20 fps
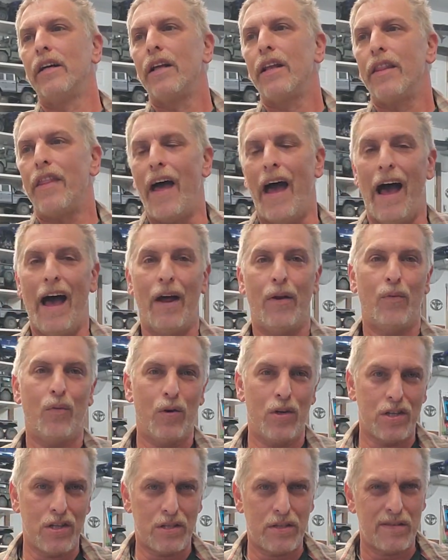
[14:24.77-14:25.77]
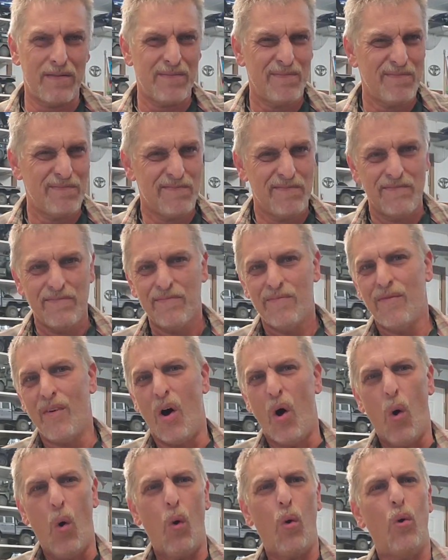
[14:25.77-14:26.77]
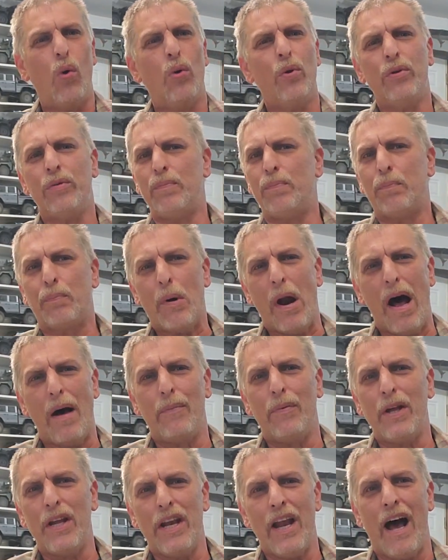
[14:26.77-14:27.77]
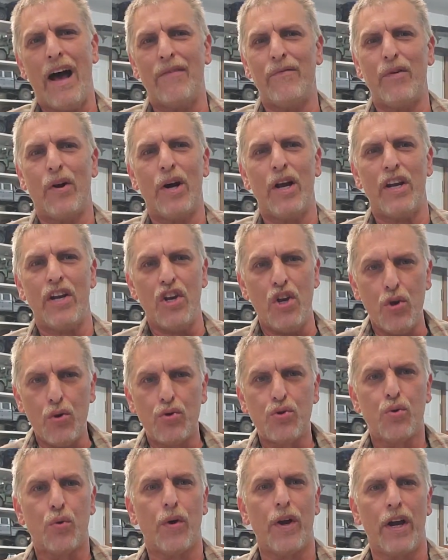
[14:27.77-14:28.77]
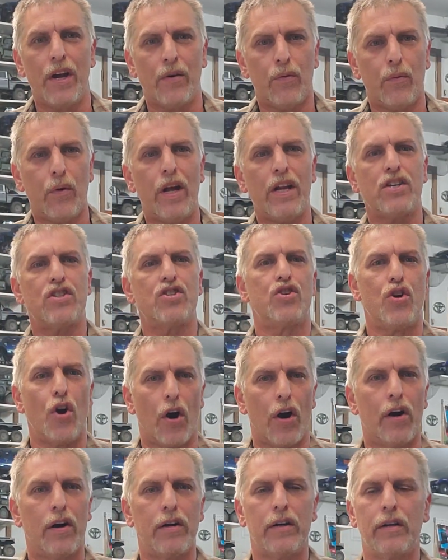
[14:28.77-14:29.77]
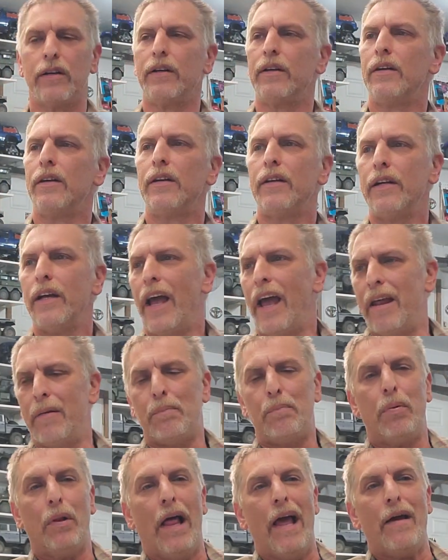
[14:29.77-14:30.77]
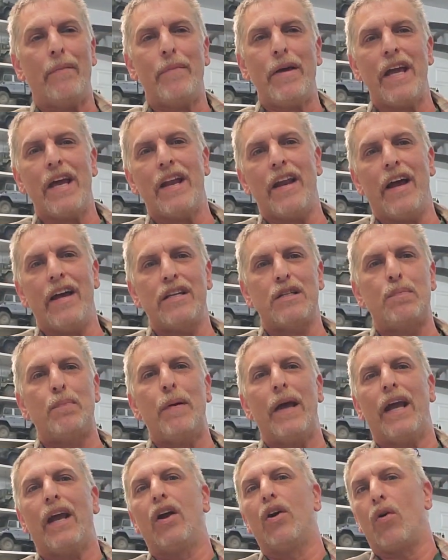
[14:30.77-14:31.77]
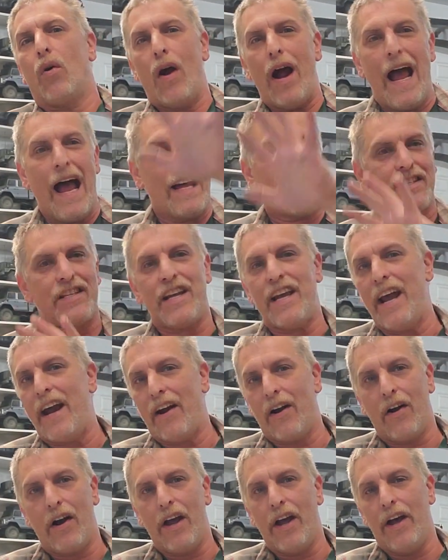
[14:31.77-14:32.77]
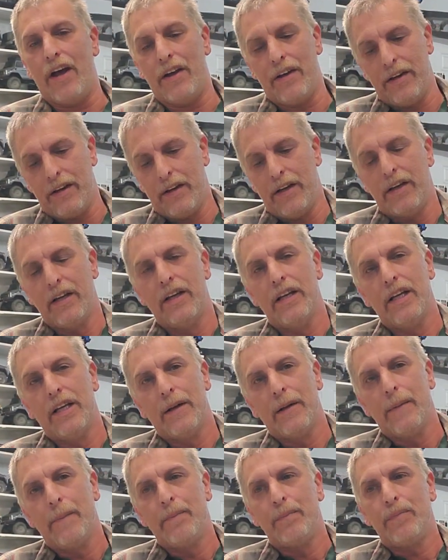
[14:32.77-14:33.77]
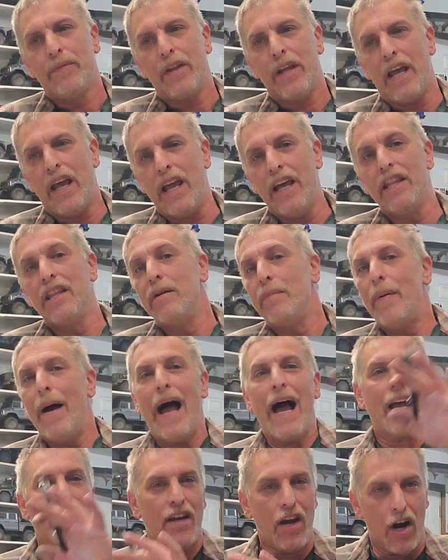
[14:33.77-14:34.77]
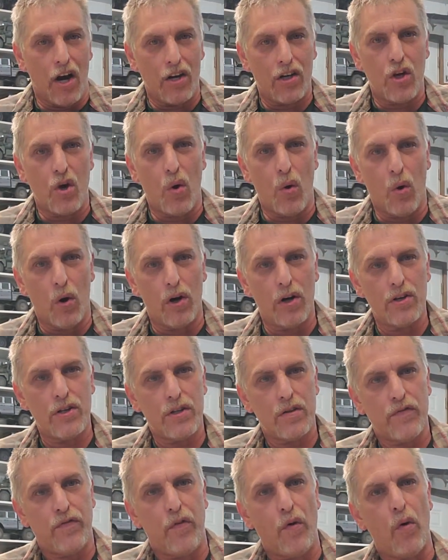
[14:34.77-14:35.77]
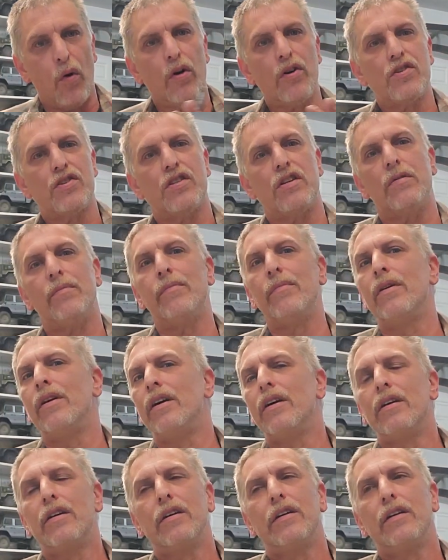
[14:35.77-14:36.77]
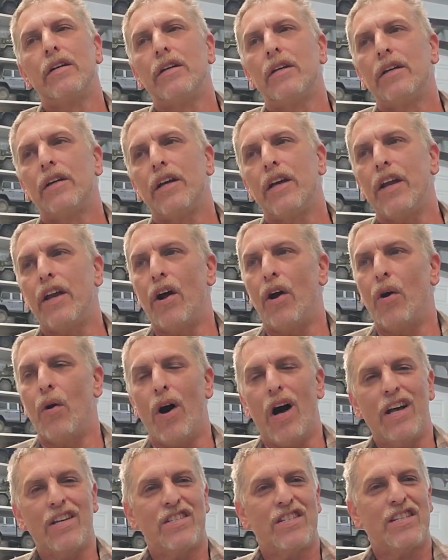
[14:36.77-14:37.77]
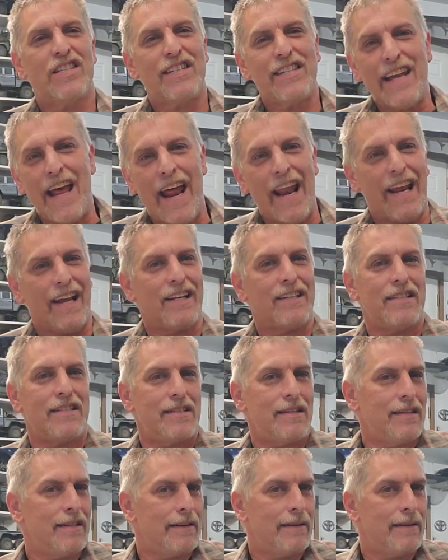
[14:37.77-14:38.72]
that was old, probably not very nutrient-rich dirt, and plant me a nice big grassy area in the backyard course for some, you know, aesthetics.